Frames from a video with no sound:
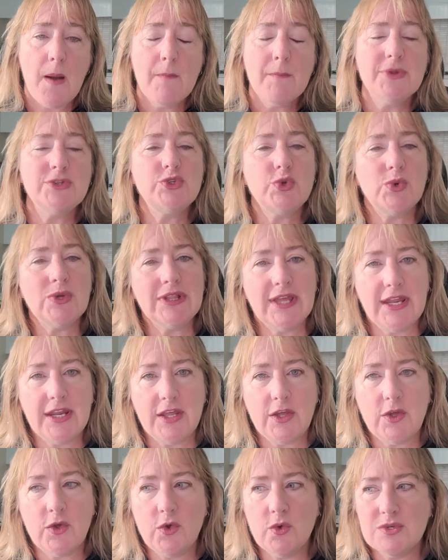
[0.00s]
But to a
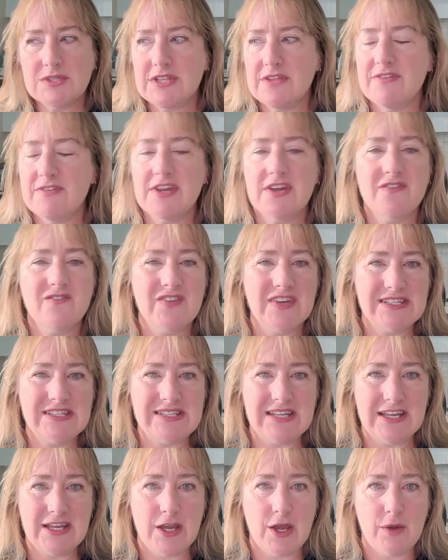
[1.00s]
lady who was living on fixed
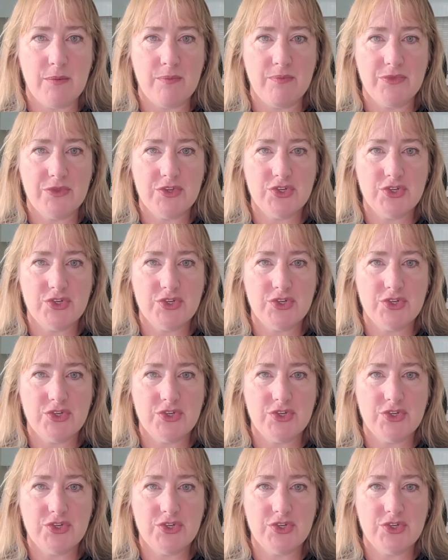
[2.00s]
income,